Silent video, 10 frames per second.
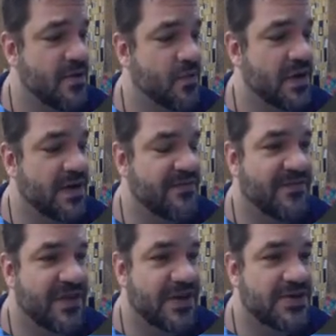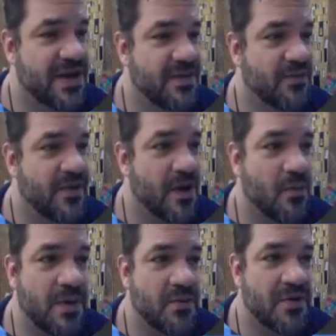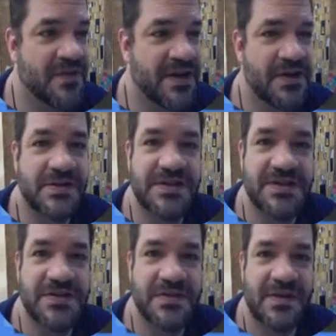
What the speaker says: We're going to finish up. We've got one more video to do,